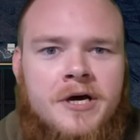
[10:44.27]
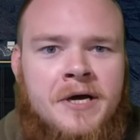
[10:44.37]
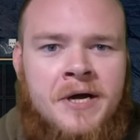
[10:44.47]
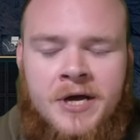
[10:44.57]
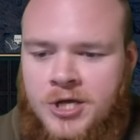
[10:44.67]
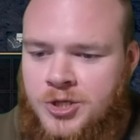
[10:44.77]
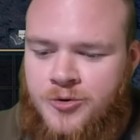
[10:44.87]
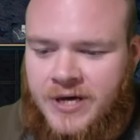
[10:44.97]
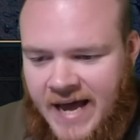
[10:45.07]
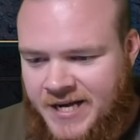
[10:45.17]
You can
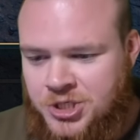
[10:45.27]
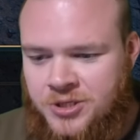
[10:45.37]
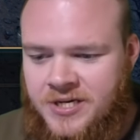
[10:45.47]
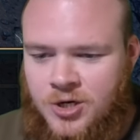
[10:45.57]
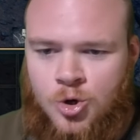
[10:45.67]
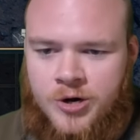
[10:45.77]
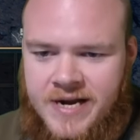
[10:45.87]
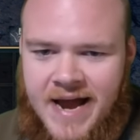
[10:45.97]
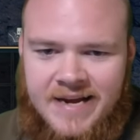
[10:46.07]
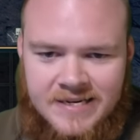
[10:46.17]
actually
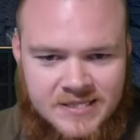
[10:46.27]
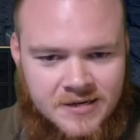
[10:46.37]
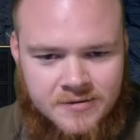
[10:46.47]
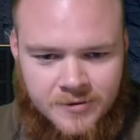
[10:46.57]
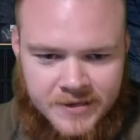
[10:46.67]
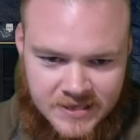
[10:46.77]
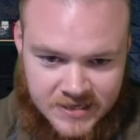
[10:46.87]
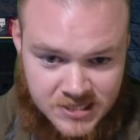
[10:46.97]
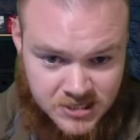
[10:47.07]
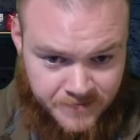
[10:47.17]
create, look at
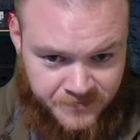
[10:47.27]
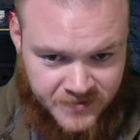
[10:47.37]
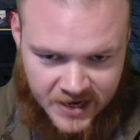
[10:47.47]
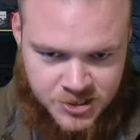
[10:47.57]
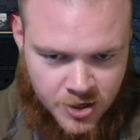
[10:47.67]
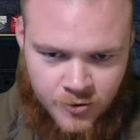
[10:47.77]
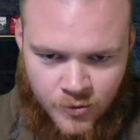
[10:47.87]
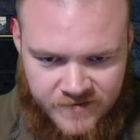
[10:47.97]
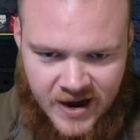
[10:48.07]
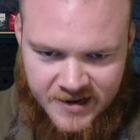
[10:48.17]
this. Okay, so we've
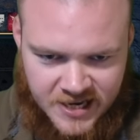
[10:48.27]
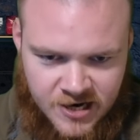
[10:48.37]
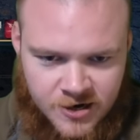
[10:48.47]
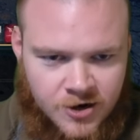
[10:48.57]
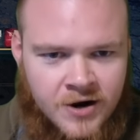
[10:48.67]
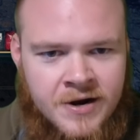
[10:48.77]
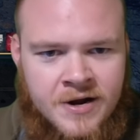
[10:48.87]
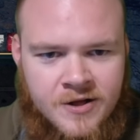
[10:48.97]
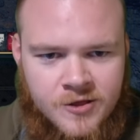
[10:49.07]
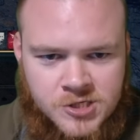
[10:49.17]
got gear,
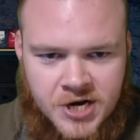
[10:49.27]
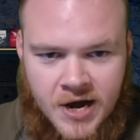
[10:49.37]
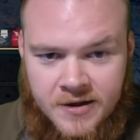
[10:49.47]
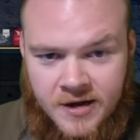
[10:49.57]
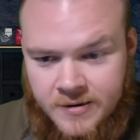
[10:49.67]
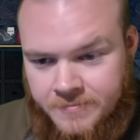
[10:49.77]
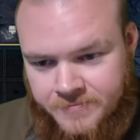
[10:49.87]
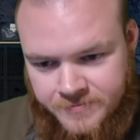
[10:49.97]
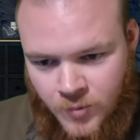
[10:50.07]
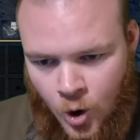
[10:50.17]
there's an
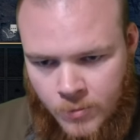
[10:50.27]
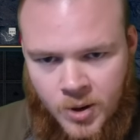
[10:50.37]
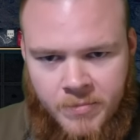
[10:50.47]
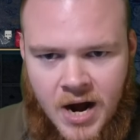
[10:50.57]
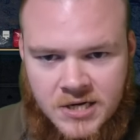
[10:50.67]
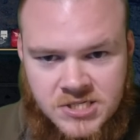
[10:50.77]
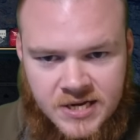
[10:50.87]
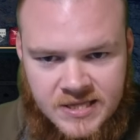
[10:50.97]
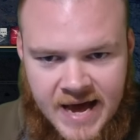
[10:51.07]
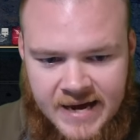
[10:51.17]
armor box like
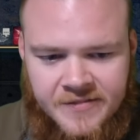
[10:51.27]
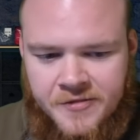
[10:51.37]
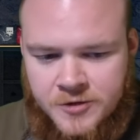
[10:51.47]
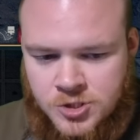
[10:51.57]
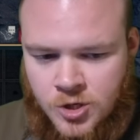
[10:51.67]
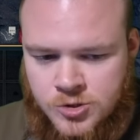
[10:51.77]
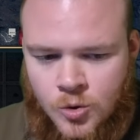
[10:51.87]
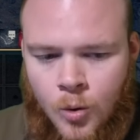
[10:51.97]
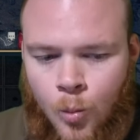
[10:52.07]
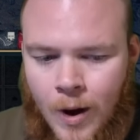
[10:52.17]
that, and then there's also a
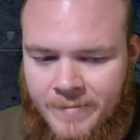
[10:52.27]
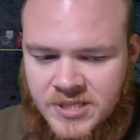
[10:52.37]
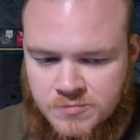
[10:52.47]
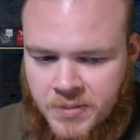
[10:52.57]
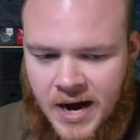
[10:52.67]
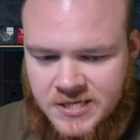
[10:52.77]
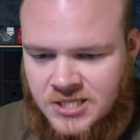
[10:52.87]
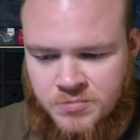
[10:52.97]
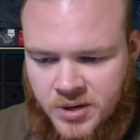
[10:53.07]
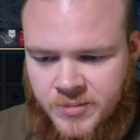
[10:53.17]
weapons box that's
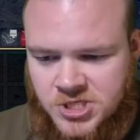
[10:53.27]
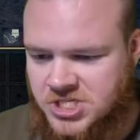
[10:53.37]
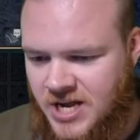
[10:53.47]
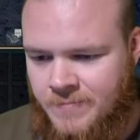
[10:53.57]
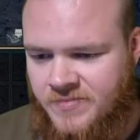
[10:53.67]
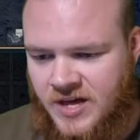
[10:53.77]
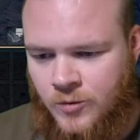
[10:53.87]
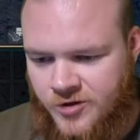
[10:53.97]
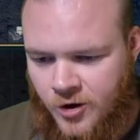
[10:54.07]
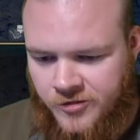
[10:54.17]
pretty much the same thing with
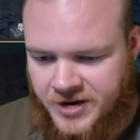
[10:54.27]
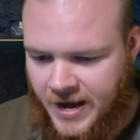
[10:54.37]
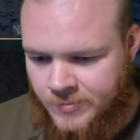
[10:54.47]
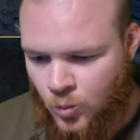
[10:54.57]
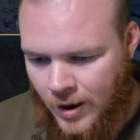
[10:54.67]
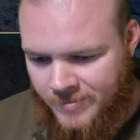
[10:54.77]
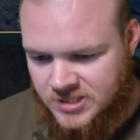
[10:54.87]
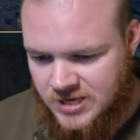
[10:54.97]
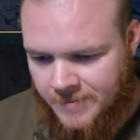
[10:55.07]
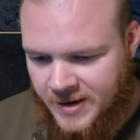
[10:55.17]
all the named weapons.
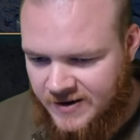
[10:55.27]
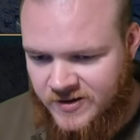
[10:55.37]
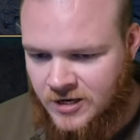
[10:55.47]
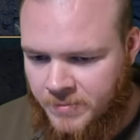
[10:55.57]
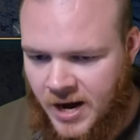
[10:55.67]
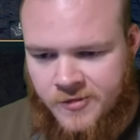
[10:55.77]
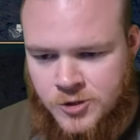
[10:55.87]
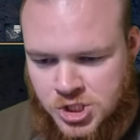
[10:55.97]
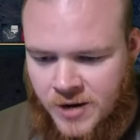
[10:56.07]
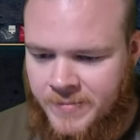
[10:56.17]
I'm not even going to bother
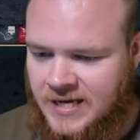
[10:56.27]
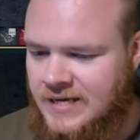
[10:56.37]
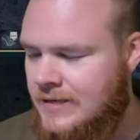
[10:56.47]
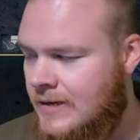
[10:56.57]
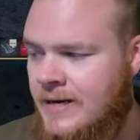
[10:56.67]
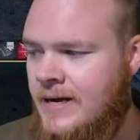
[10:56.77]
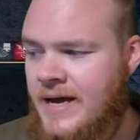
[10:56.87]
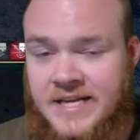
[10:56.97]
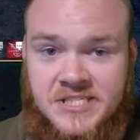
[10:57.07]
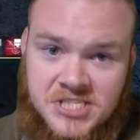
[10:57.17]
summoning it.
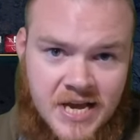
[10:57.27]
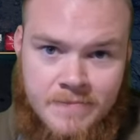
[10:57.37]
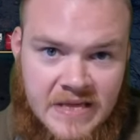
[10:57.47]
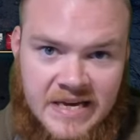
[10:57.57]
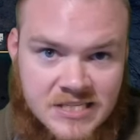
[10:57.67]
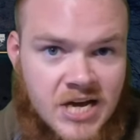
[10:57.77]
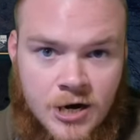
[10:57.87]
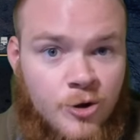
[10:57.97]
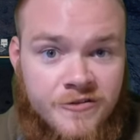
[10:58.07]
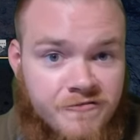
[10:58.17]
It's the same thing. It's got all
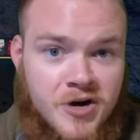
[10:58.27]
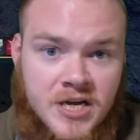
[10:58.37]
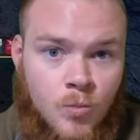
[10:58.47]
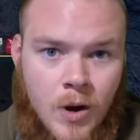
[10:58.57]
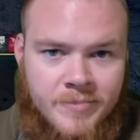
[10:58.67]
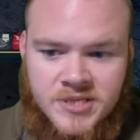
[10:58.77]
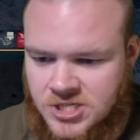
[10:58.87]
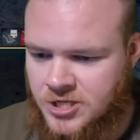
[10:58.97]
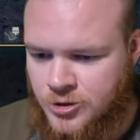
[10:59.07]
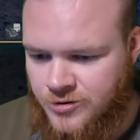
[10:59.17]
the freaking weapons in the
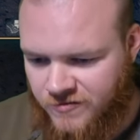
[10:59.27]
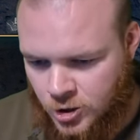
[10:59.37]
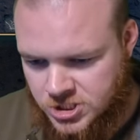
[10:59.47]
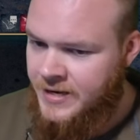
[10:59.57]
universe in it.